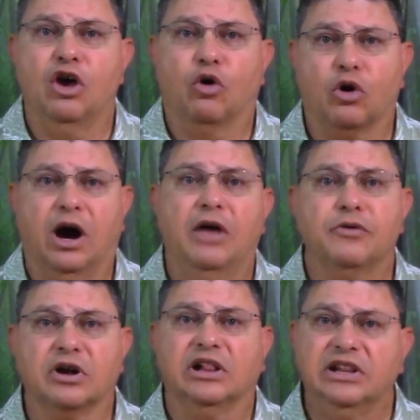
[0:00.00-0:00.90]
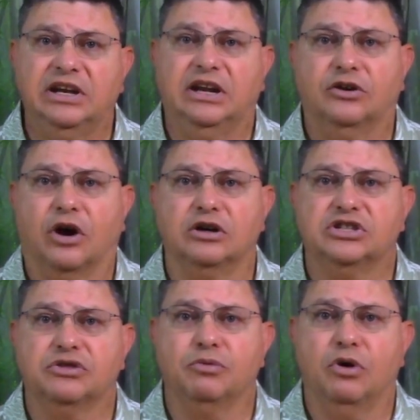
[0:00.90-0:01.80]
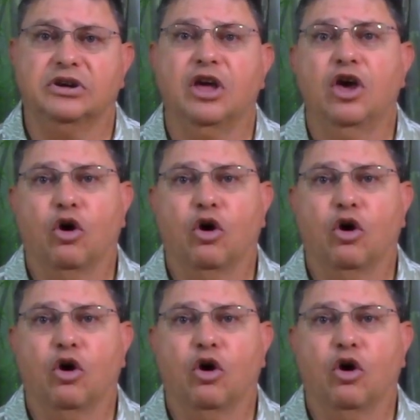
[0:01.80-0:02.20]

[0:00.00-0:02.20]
or other cleaning darts through it,